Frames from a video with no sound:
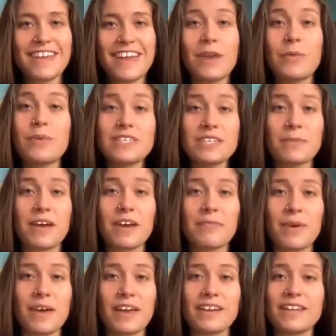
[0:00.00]
And once I'm out of
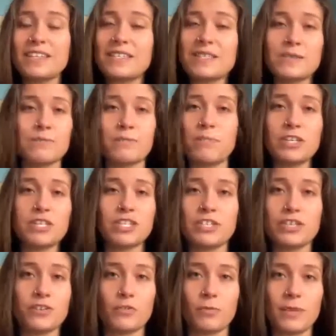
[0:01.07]
bed, it's much
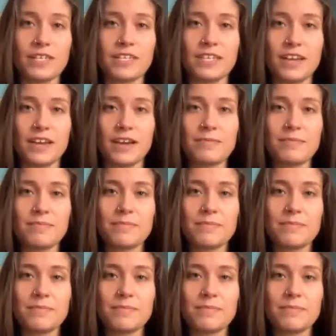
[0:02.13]
easier for me to stay up.